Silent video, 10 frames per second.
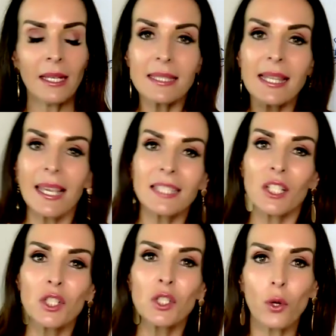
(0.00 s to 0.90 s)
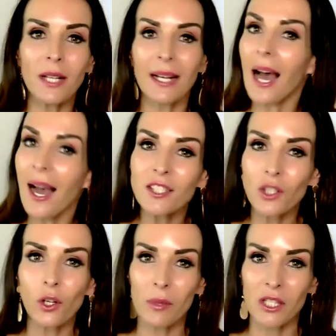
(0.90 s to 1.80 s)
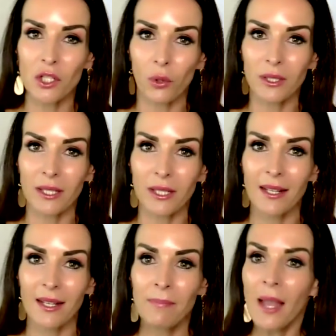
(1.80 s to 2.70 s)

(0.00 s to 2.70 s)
is there is a shortcut. I started with a shortcut.